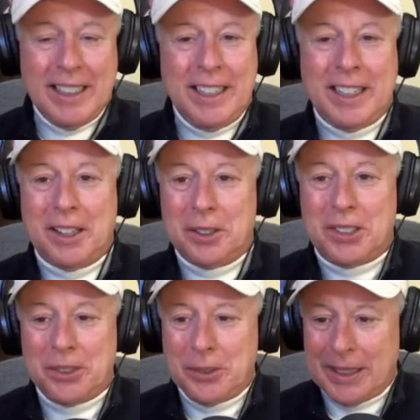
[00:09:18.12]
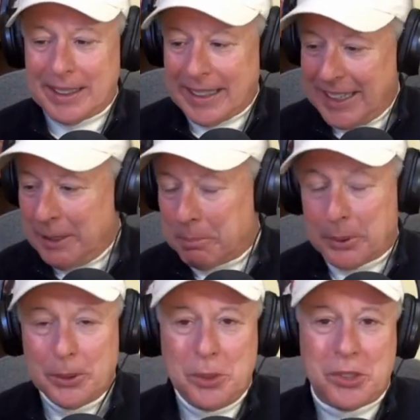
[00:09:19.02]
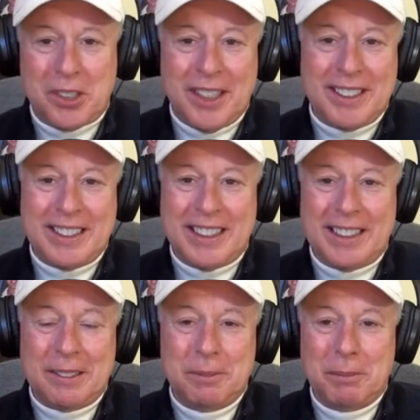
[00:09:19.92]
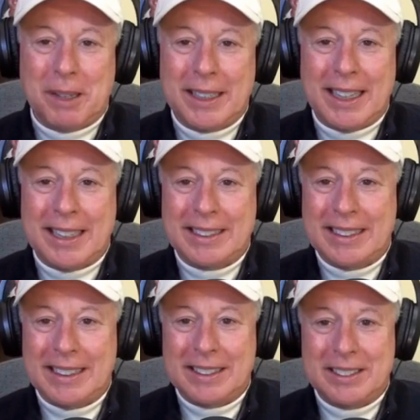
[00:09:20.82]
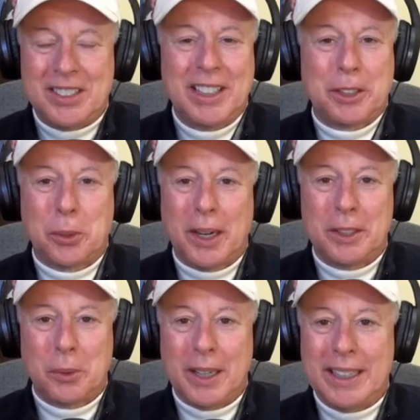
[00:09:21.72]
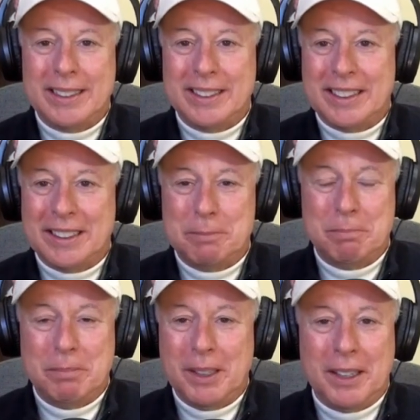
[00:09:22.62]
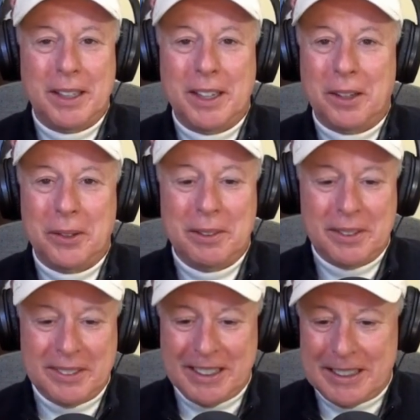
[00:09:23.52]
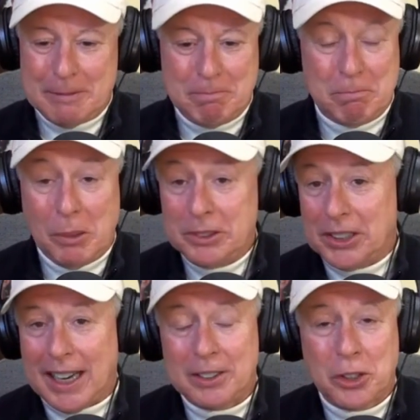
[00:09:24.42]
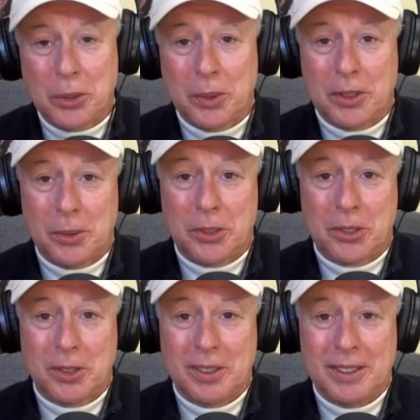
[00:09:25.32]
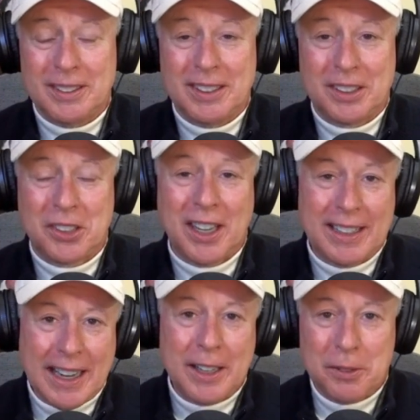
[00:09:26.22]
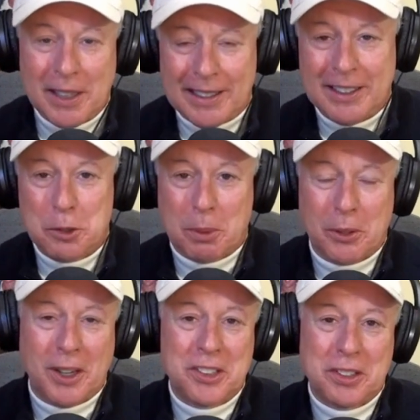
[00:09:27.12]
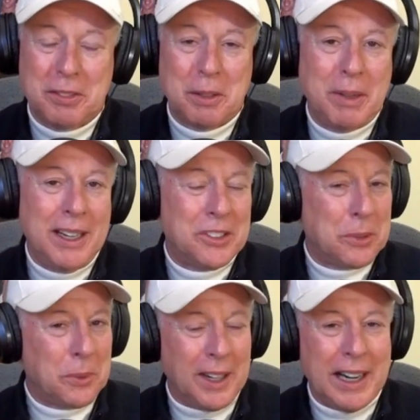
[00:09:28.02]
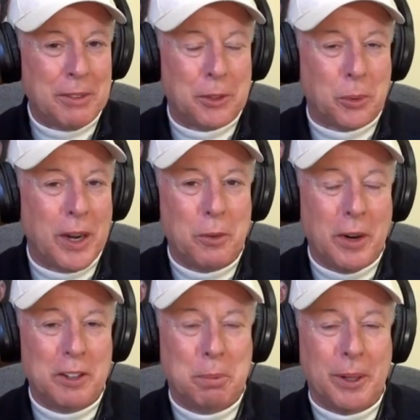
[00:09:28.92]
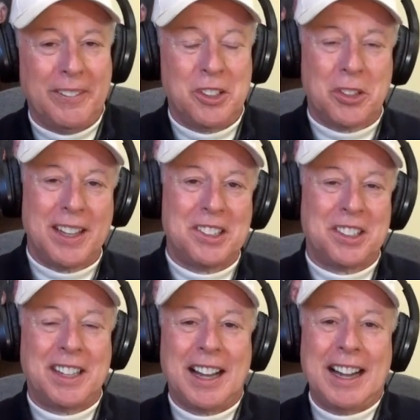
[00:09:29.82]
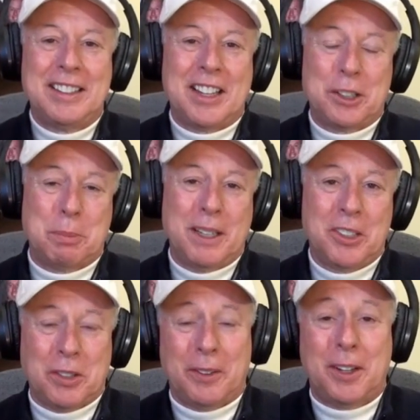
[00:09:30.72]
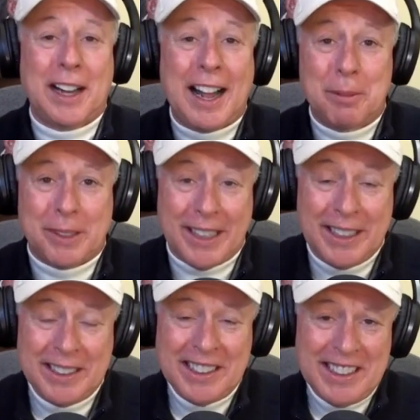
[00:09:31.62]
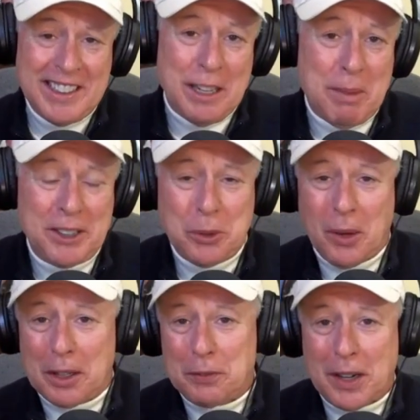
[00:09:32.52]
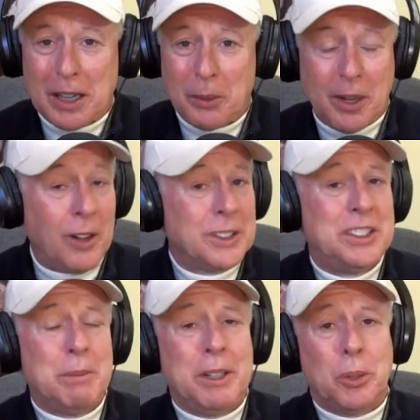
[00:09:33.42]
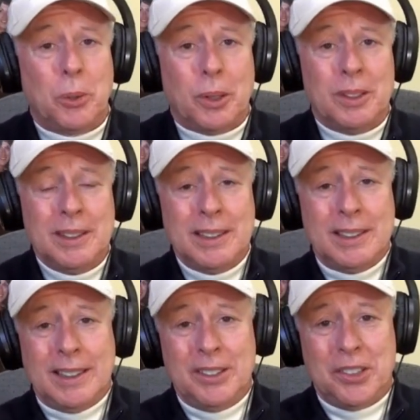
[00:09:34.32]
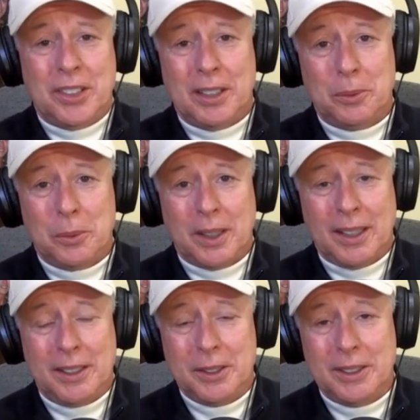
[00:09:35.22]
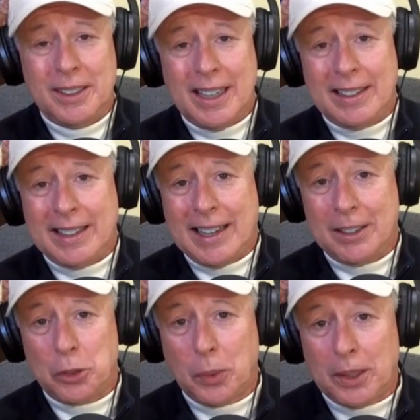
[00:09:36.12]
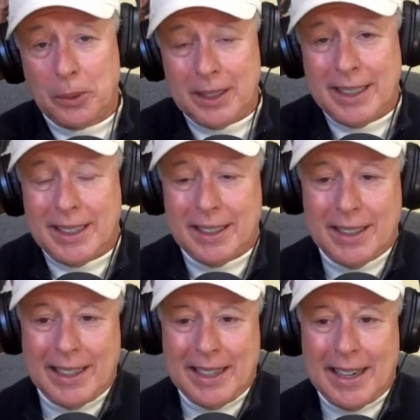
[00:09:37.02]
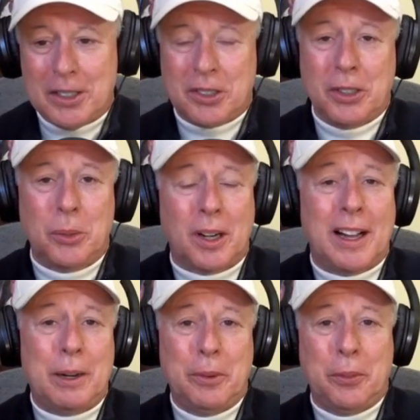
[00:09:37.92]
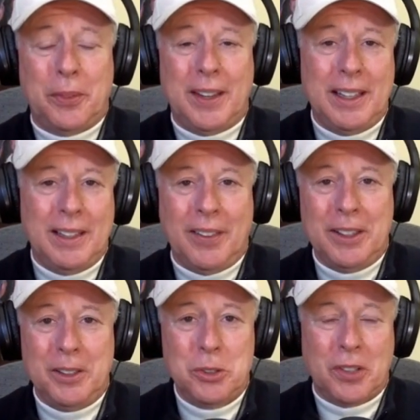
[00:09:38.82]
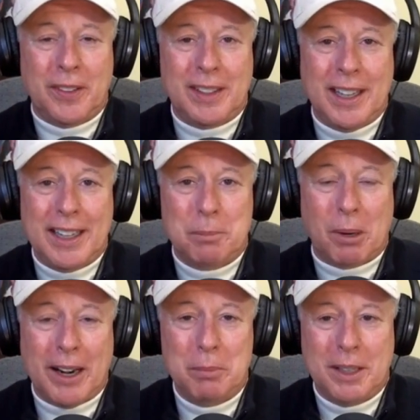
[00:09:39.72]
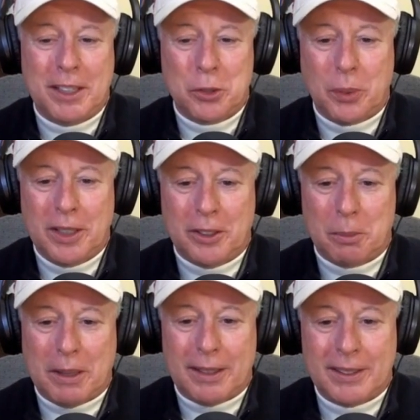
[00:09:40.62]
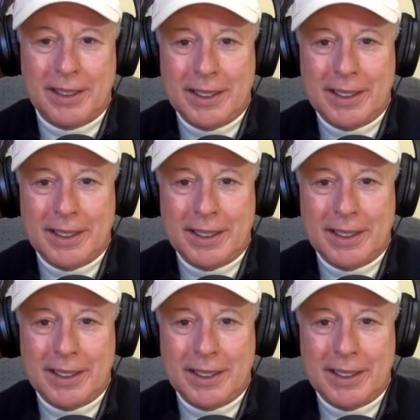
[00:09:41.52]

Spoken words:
to Lenny Bruce and, Dick Gregory and, even Jon Stewart to a certain extent. Now you've got these progressive comedians that really have a great way of putting these things in context because of their comedy. It makes you want to follow along. Jimmy Dore is really good at that as well. Well, and it has to do a lot with the news of the day, Brian, because we hear about